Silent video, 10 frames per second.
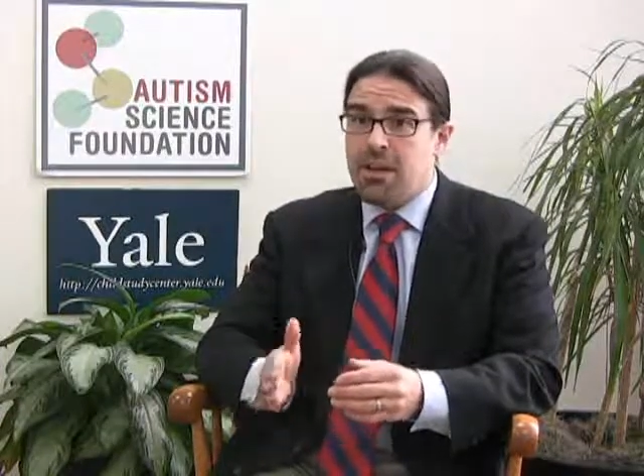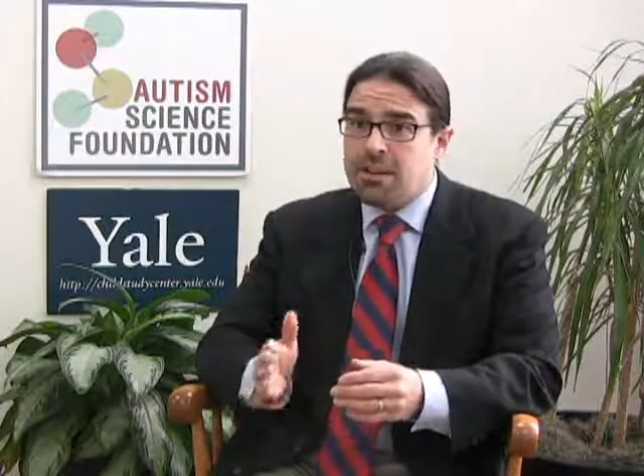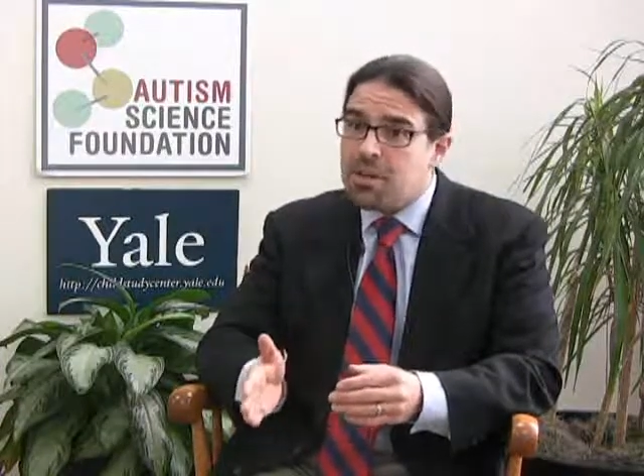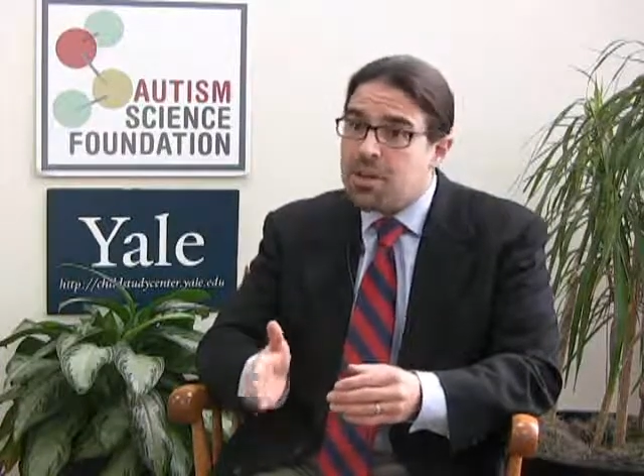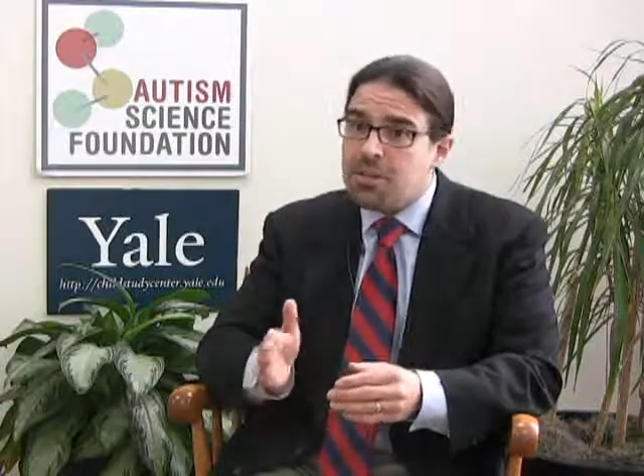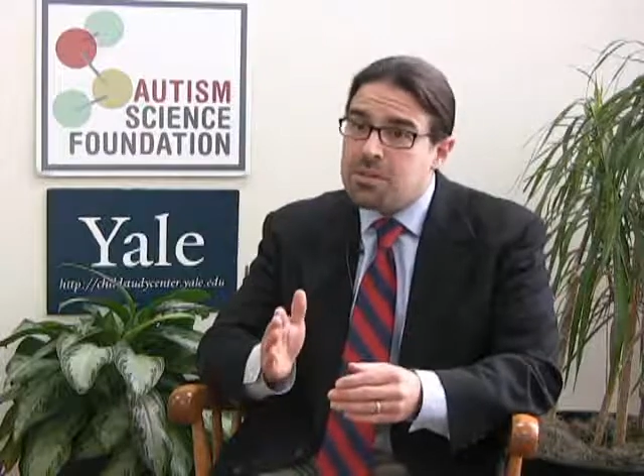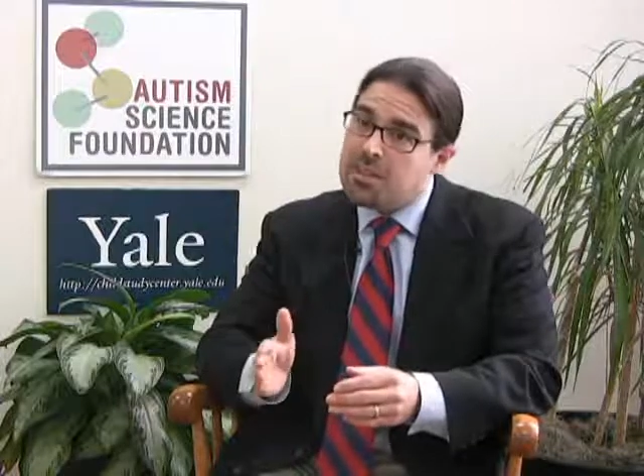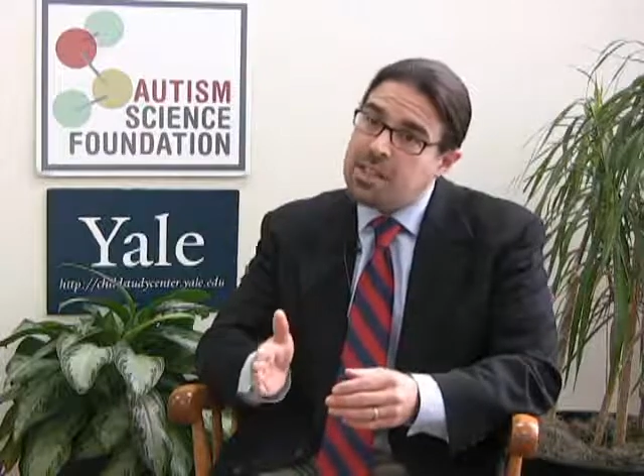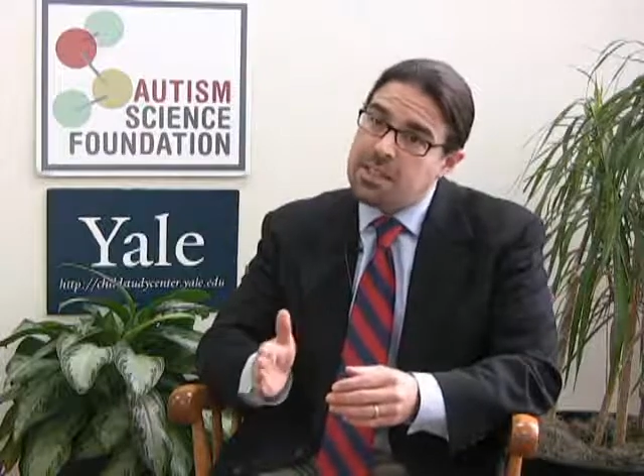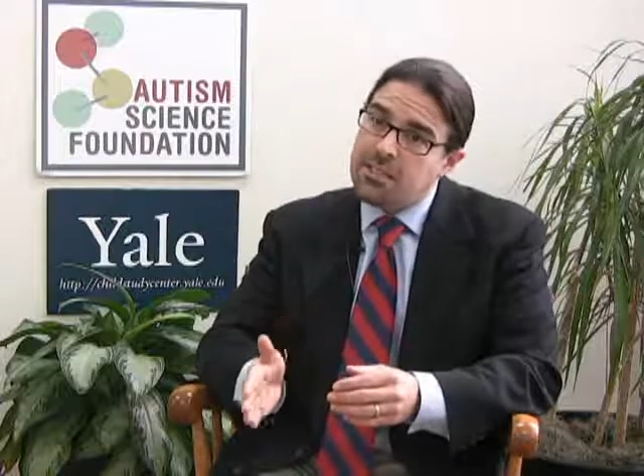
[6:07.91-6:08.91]
shows
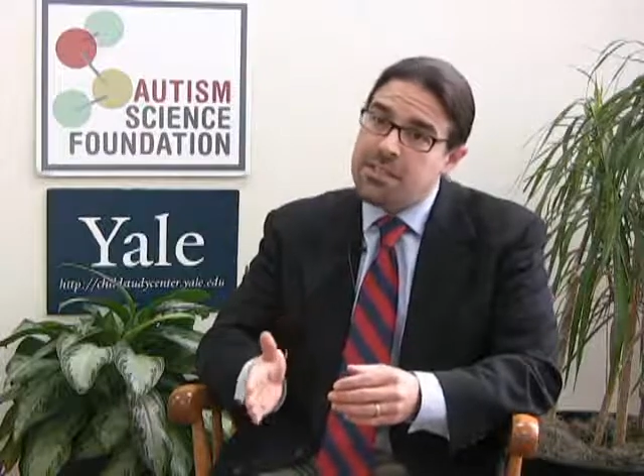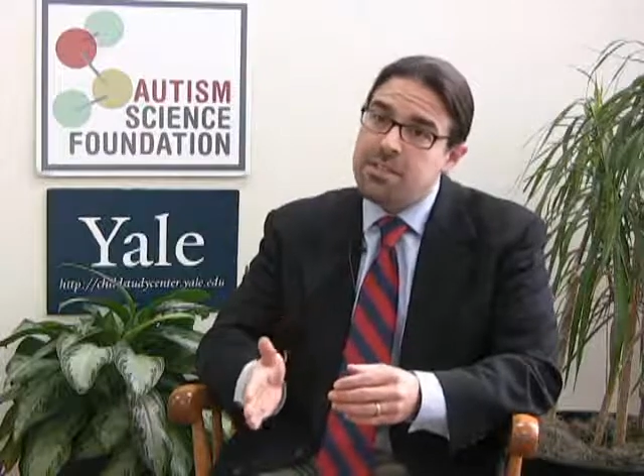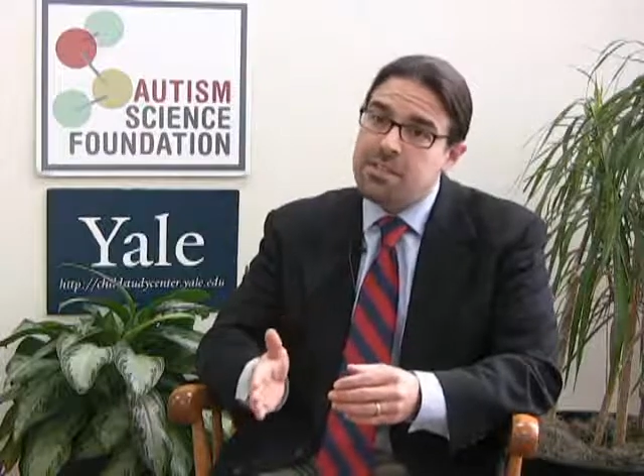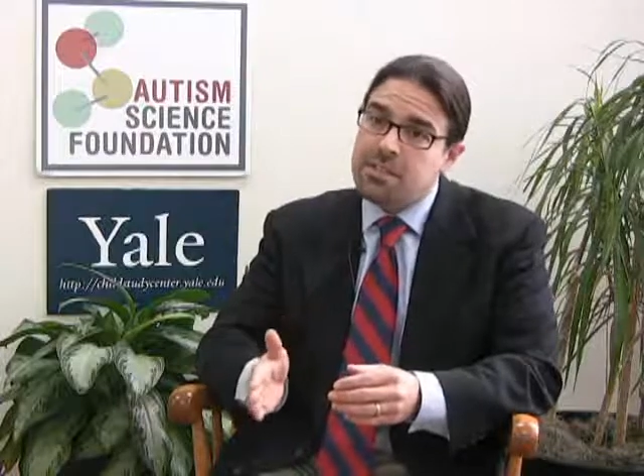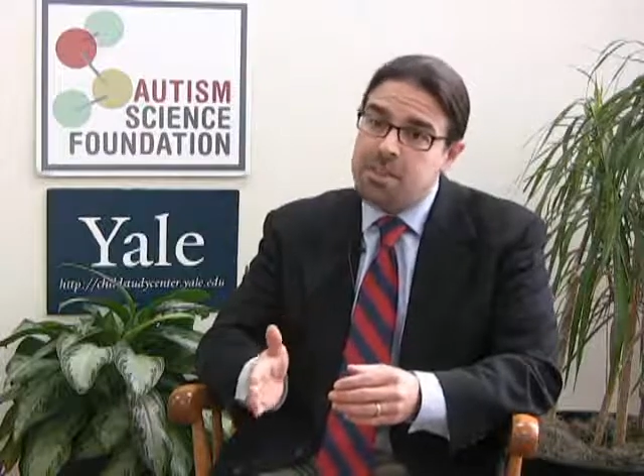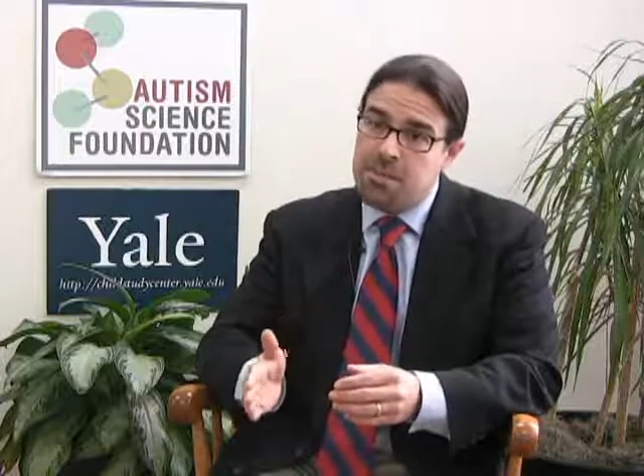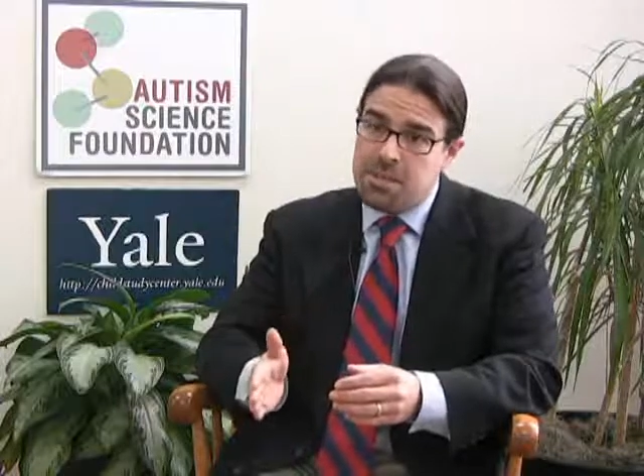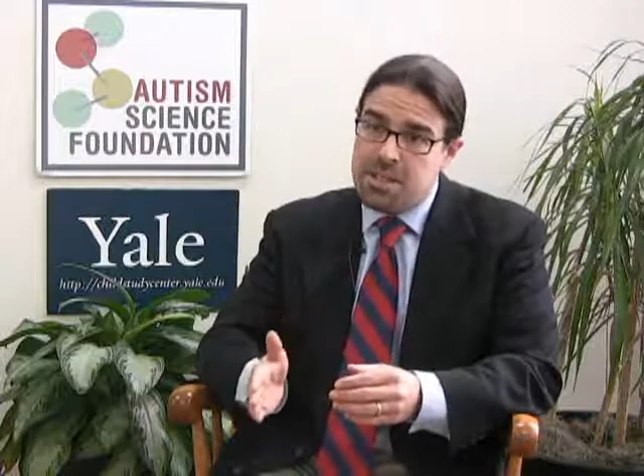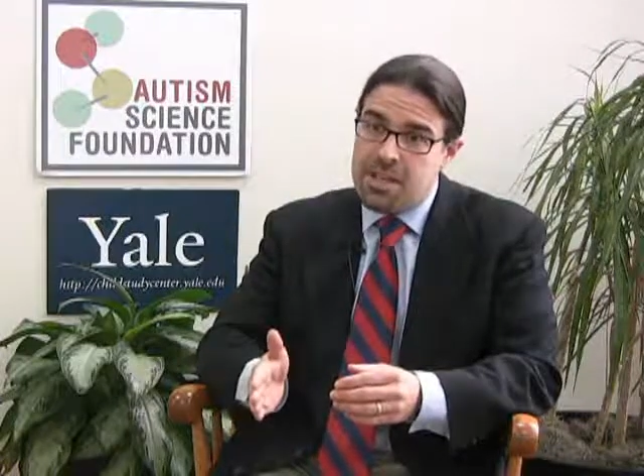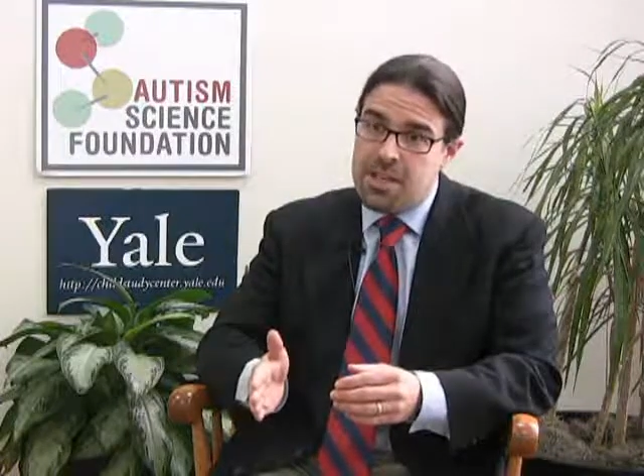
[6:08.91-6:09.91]
these kinds of differences that
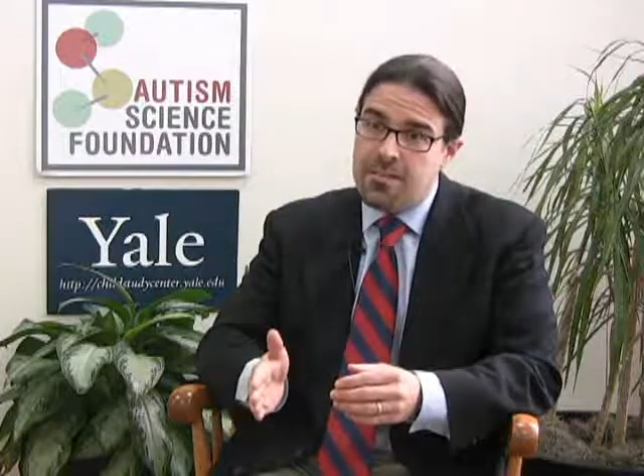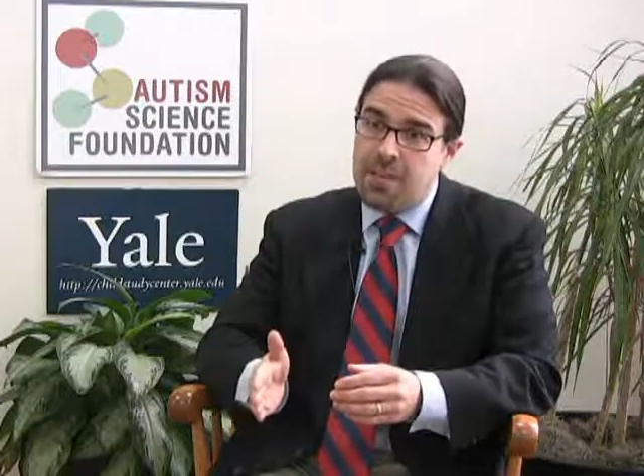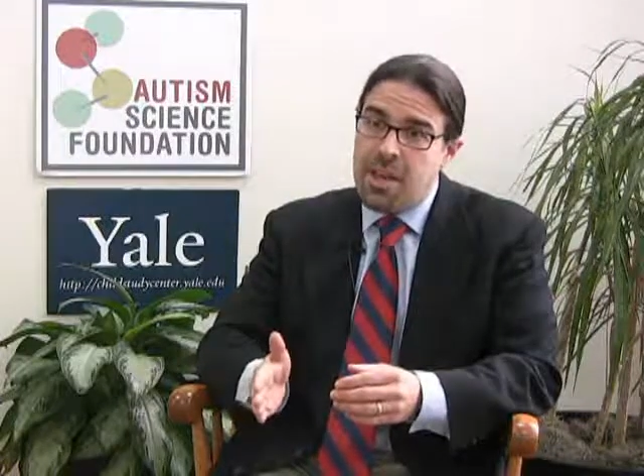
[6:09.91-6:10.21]
we see.